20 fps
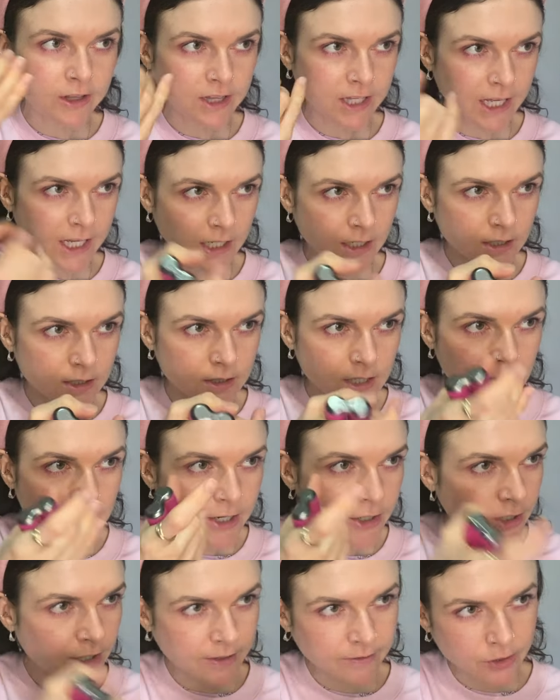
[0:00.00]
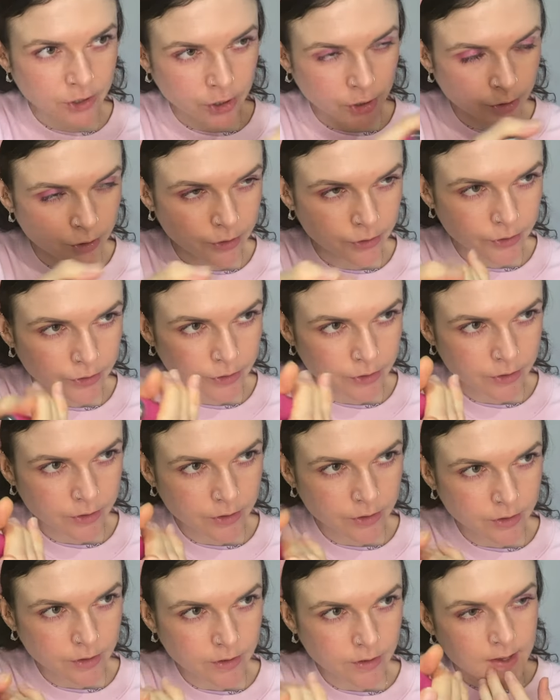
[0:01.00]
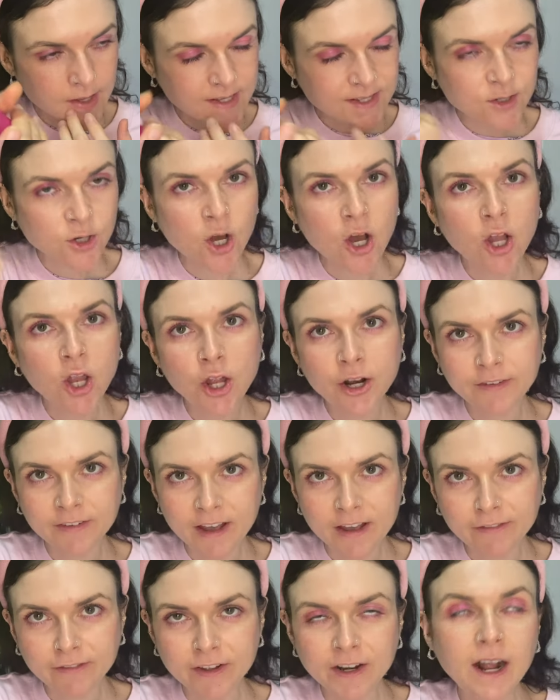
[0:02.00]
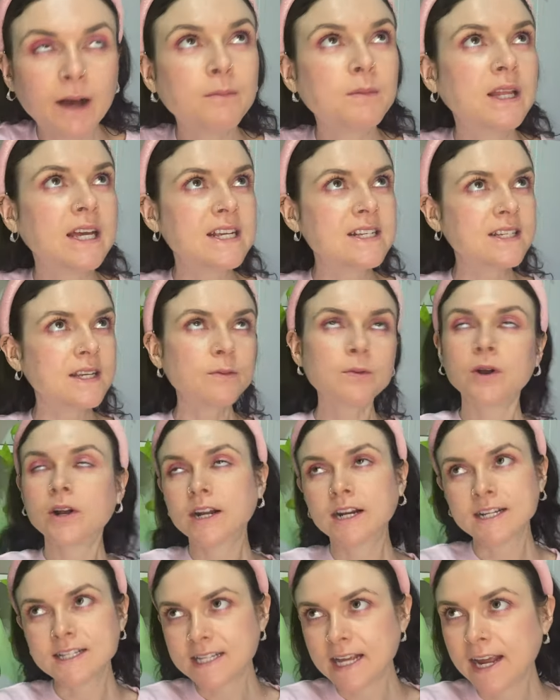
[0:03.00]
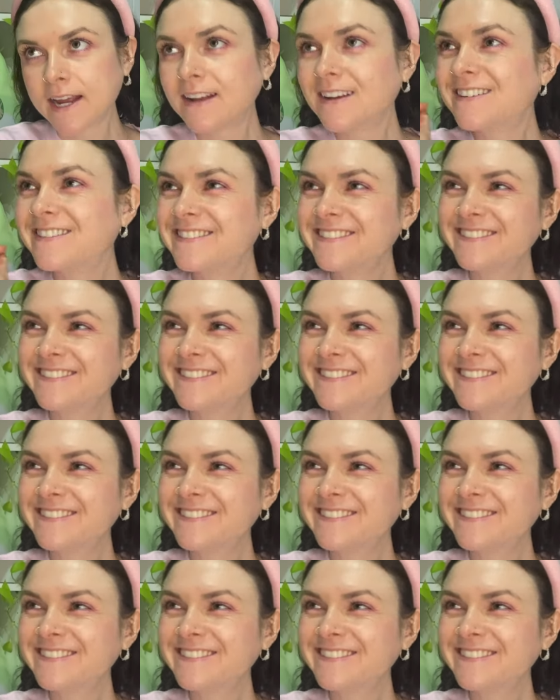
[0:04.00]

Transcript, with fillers: thing. I don't even know. It's not a lot of effort. I'm lazy. What can I say?